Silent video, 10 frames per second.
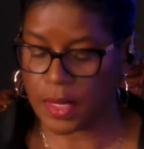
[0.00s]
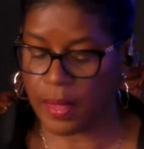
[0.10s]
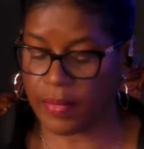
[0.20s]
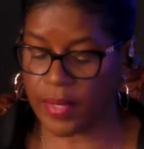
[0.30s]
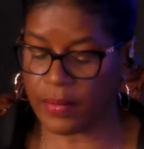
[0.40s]

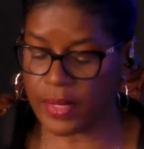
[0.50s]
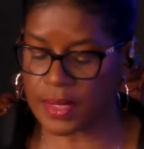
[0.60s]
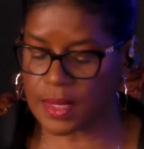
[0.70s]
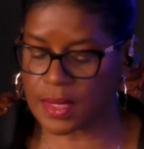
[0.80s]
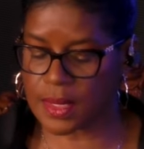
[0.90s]
There
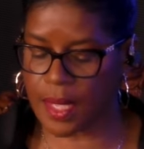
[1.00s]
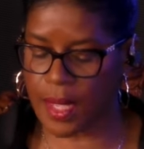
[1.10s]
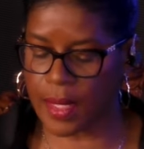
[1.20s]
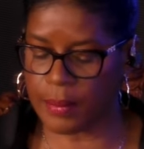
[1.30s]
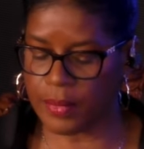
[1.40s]
is a
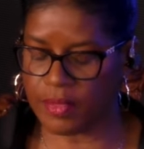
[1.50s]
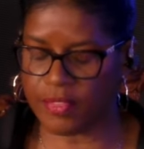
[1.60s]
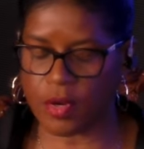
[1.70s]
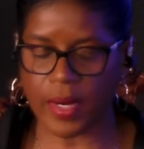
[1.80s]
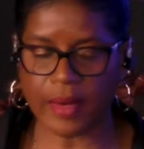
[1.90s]
time
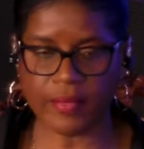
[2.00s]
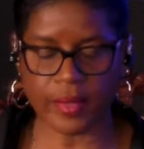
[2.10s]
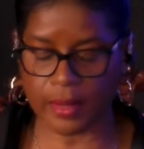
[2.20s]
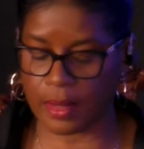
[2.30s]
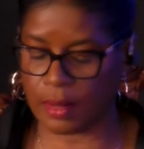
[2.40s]
for
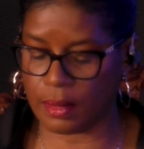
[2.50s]
everything.